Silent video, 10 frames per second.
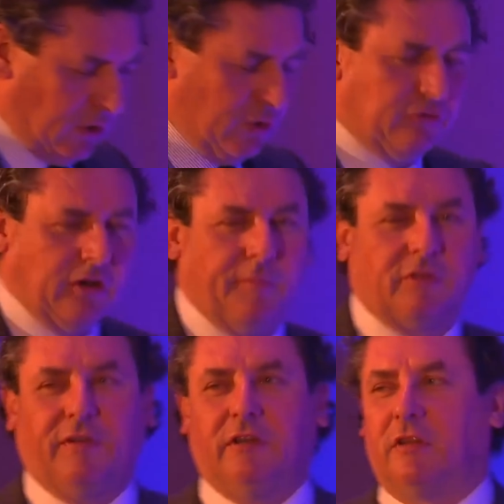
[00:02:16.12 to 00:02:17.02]
Huge
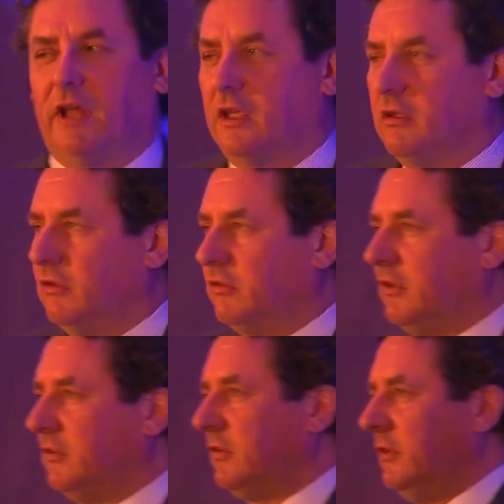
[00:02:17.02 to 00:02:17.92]
numbers of internet
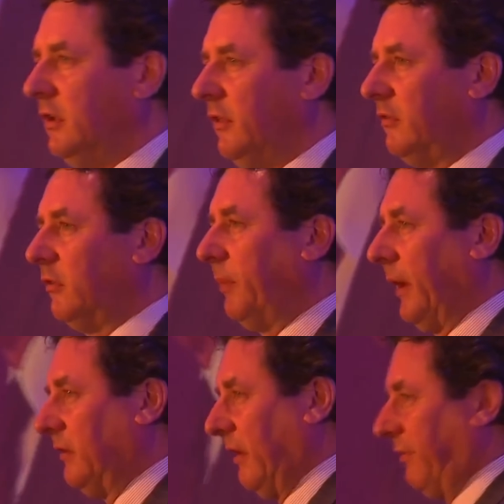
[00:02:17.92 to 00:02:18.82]
users. This is
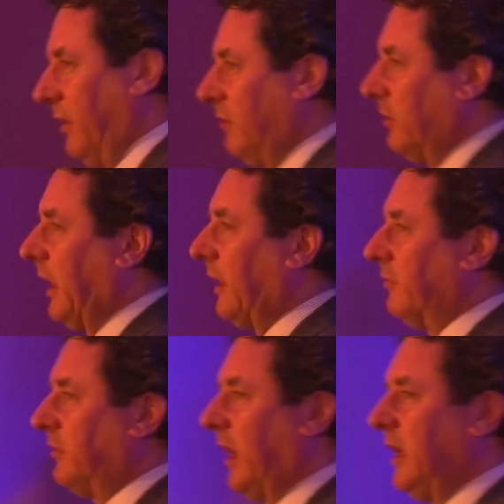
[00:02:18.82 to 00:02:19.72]
by definition out
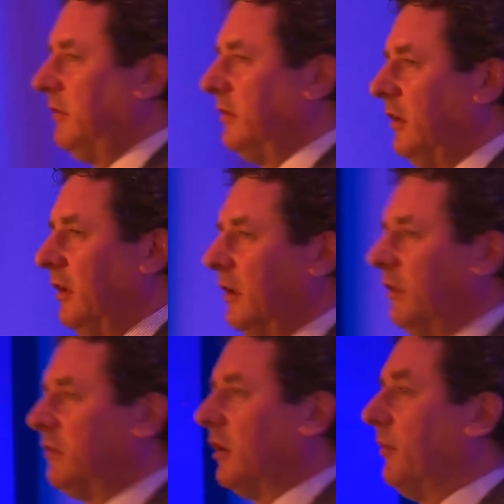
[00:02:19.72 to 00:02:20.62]
of date.
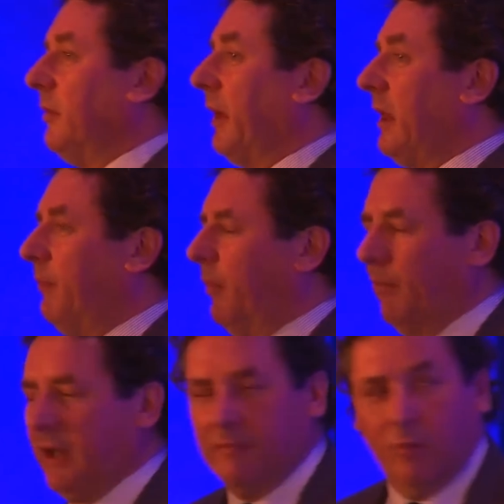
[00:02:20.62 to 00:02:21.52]
There's going to be
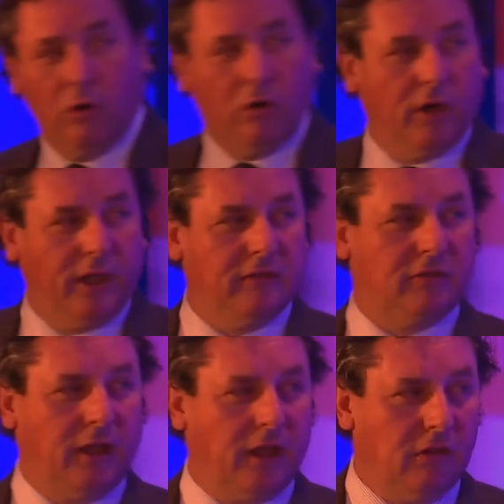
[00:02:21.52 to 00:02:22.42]
many more
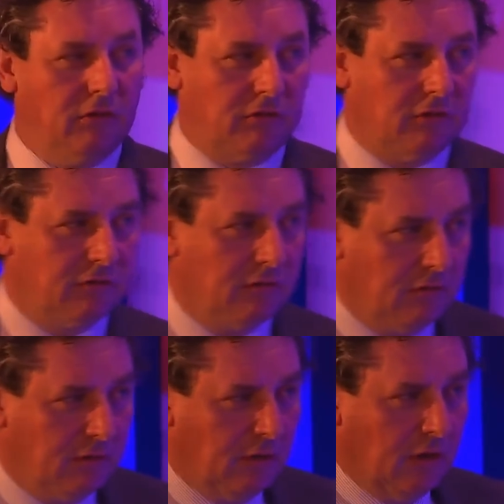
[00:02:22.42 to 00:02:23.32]
internet
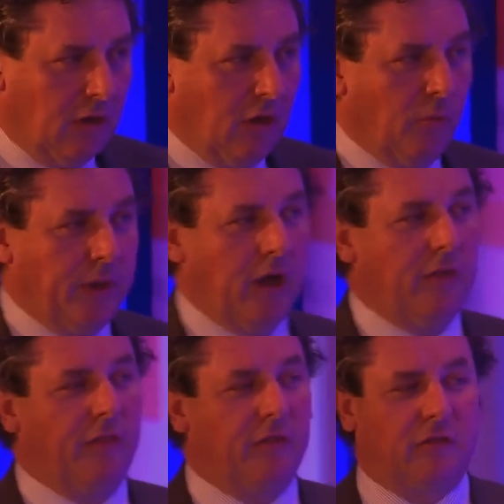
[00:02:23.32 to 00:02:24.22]
users. We
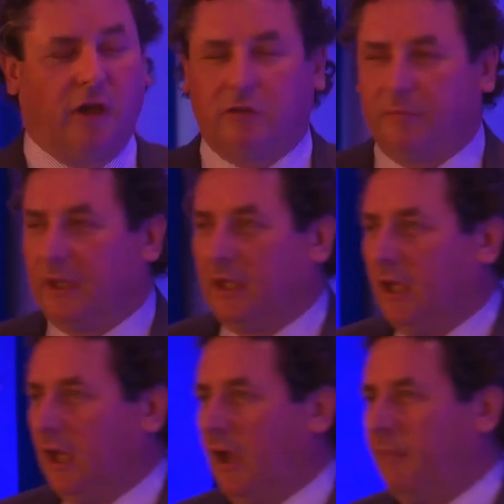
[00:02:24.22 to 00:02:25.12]
know that there's going to
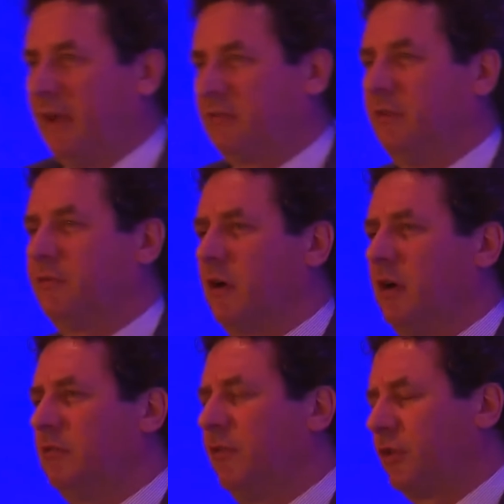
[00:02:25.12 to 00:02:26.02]
be a massive
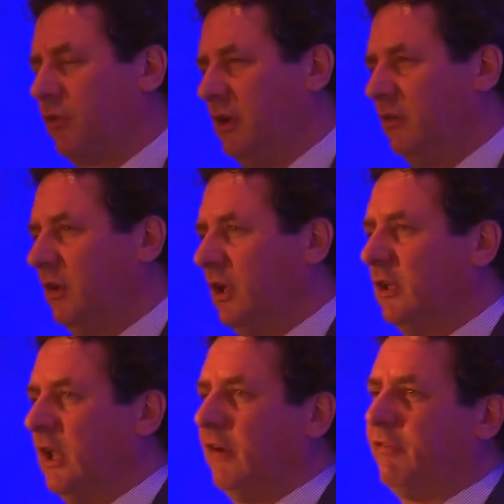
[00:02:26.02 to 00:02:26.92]
growth of 3G
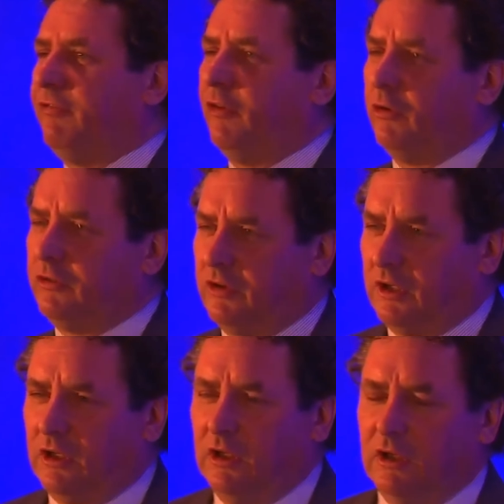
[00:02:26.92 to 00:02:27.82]
and now
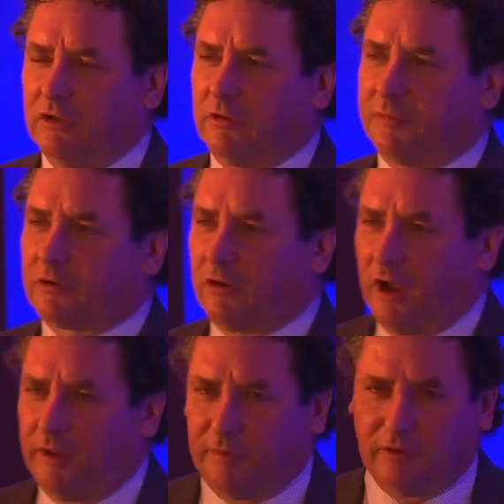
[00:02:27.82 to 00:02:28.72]
4G
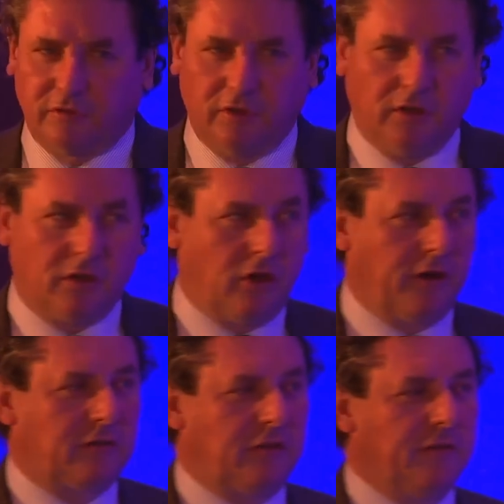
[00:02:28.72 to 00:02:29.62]
subscribers.
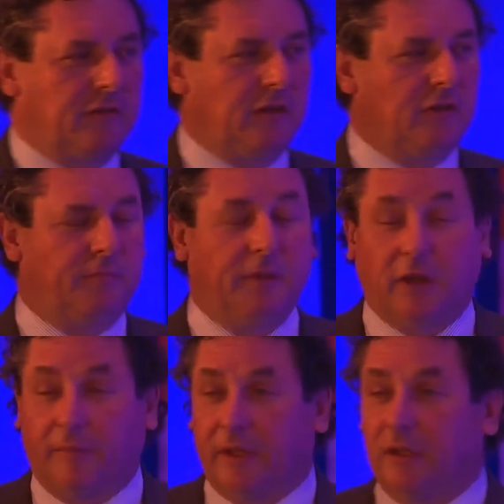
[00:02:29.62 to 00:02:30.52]
Connectivity is
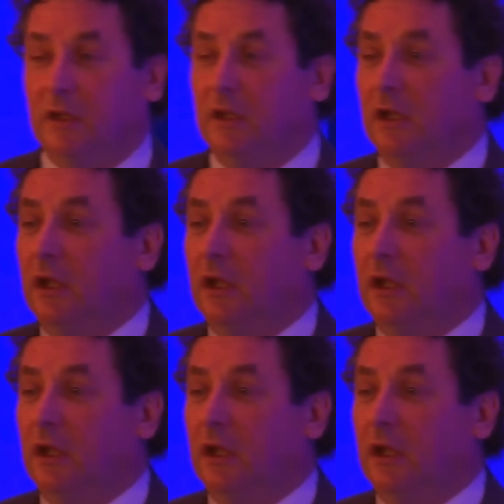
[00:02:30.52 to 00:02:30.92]
becoming